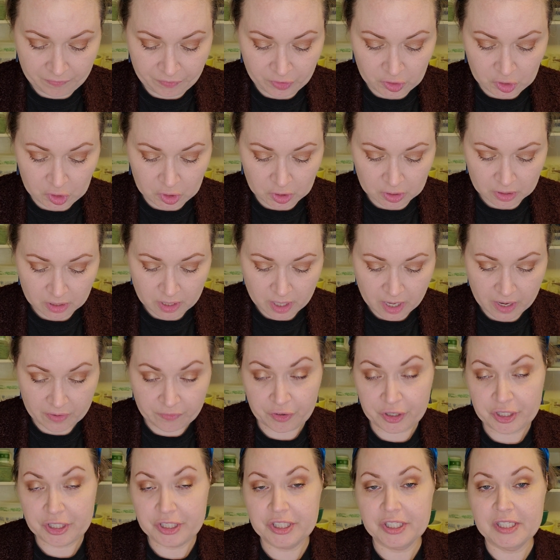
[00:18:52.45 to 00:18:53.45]
full
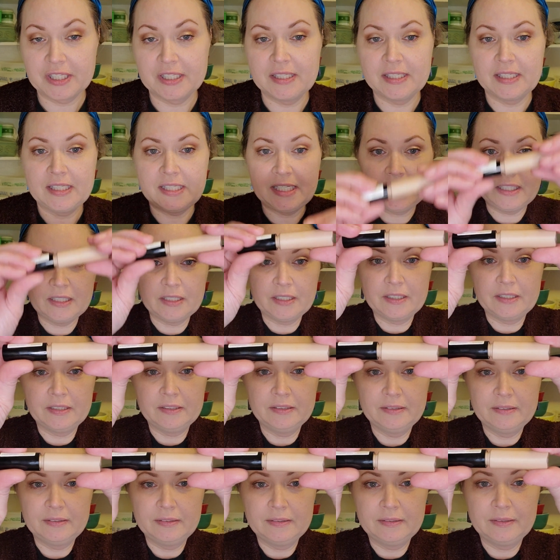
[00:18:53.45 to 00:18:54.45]
coverage concealer
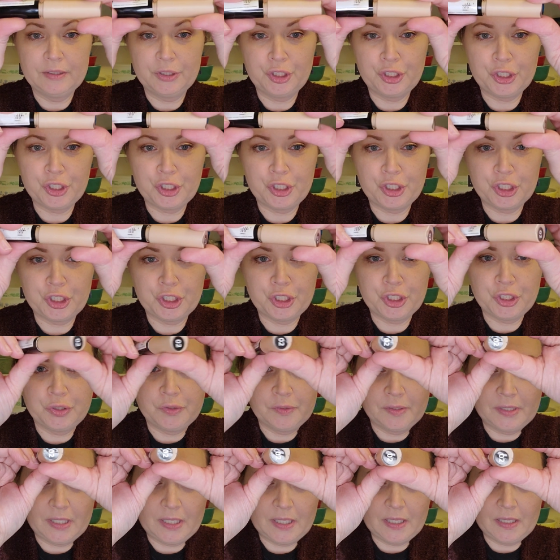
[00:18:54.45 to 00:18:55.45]

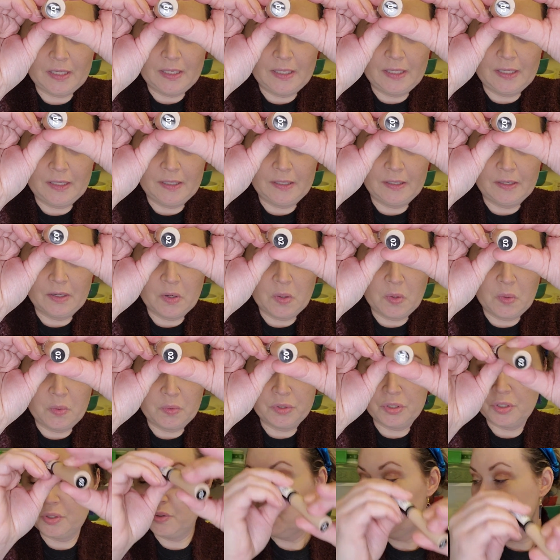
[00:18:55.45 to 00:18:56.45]
in
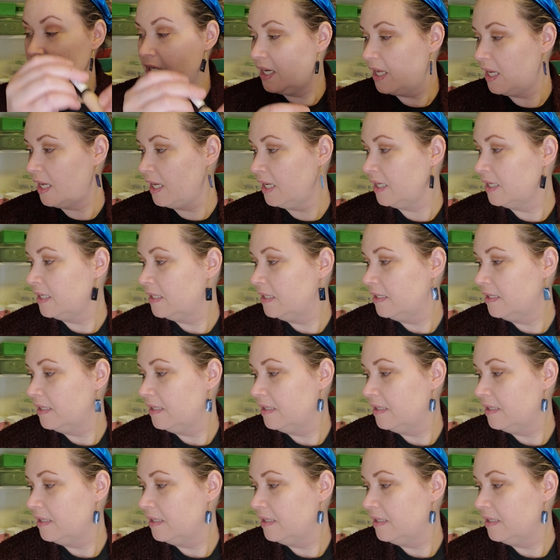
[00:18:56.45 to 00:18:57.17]
02 today.